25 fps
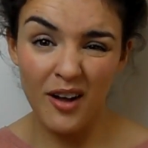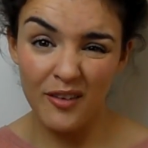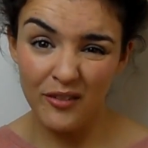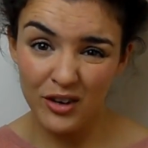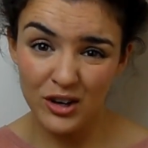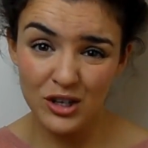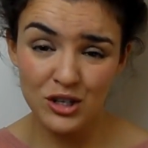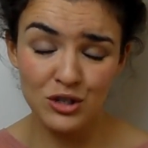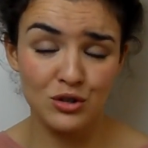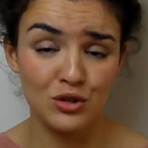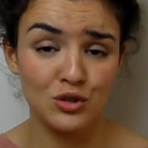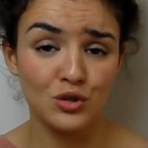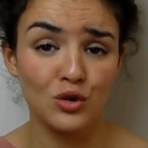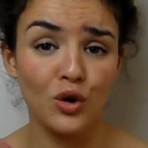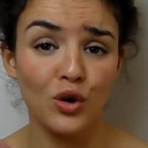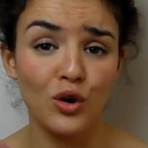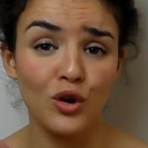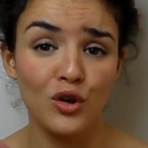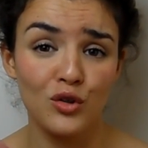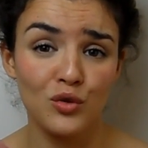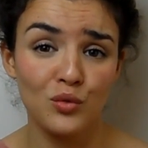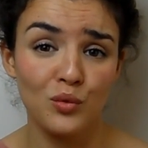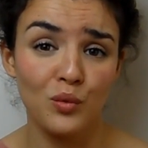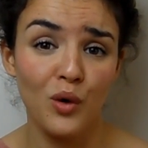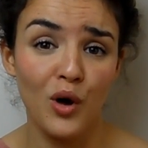
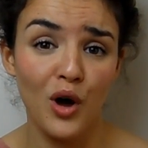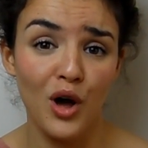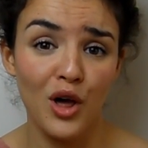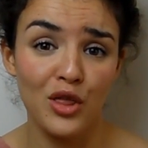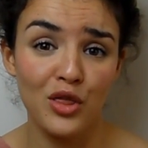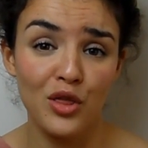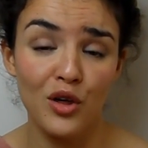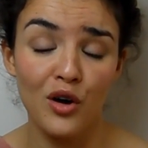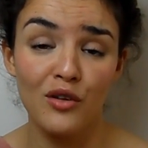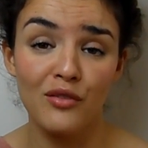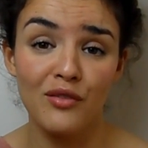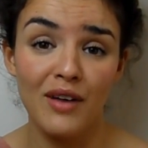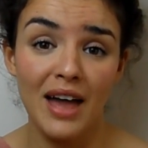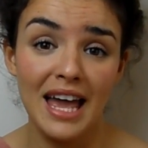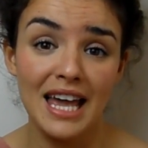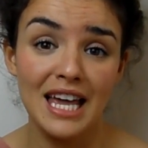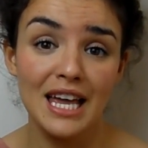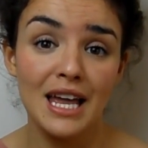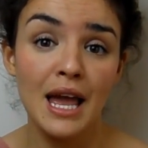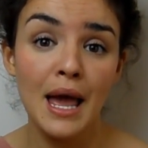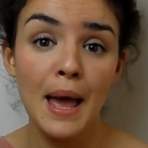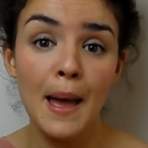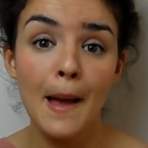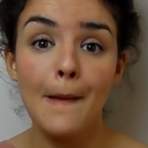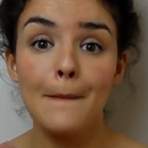$500 worth of
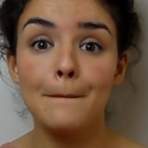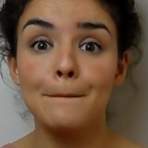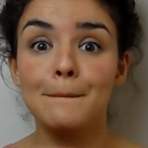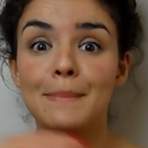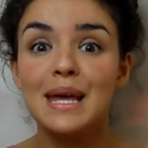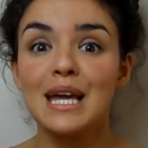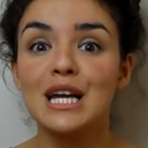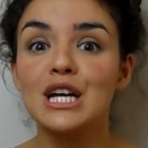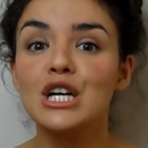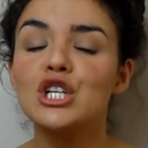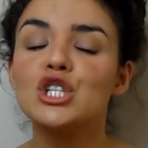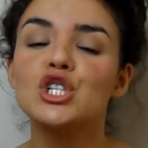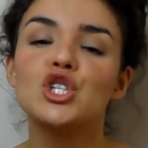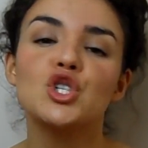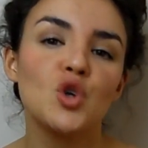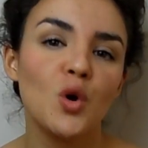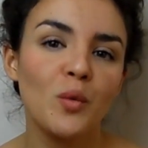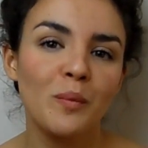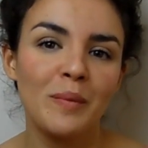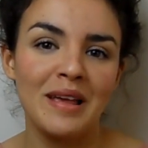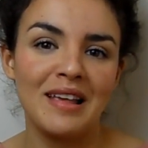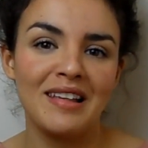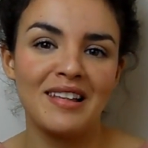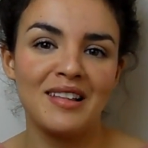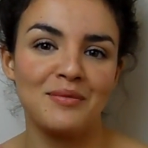a big
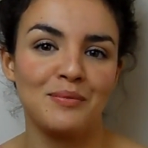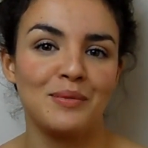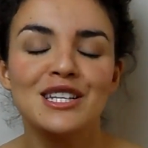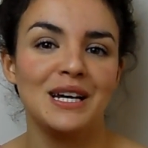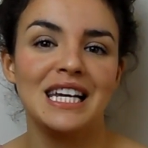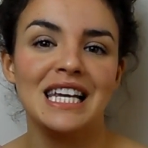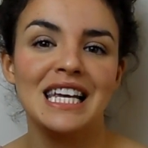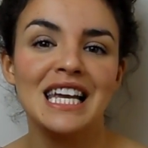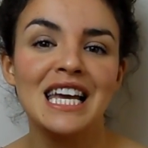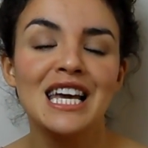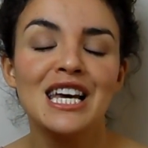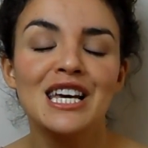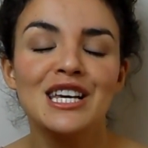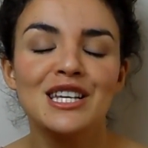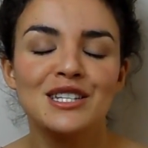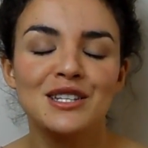shopping spree.